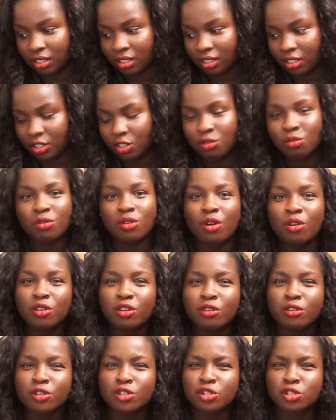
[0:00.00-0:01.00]
you know
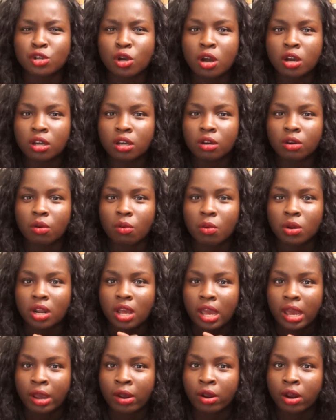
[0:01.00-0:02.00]
you're shook when a
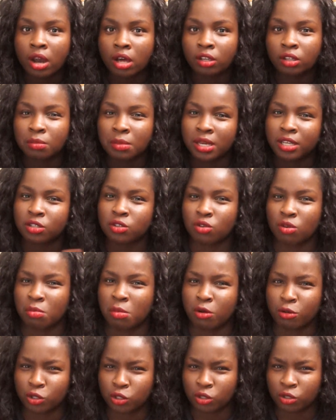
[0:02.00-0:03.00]
hair color makes you
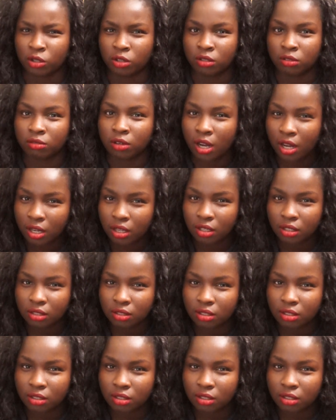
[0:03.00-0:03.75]
emotional, right?